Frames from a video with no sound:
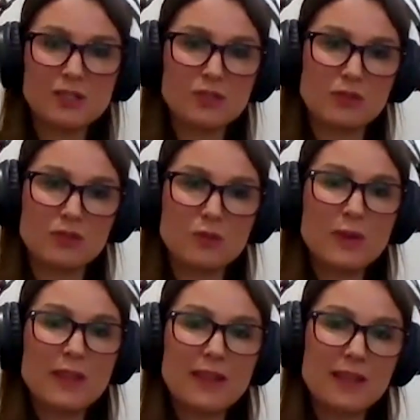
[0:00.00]
soil
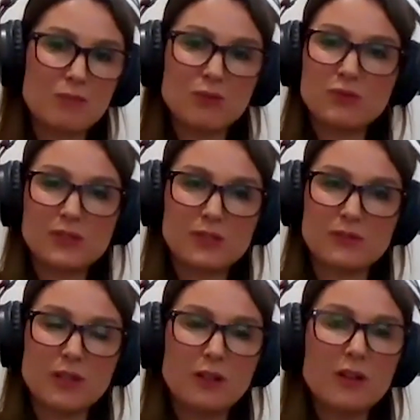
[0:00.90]
where their inputs are
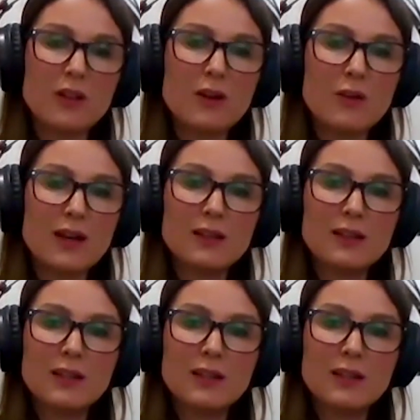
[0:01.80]
a lot lower.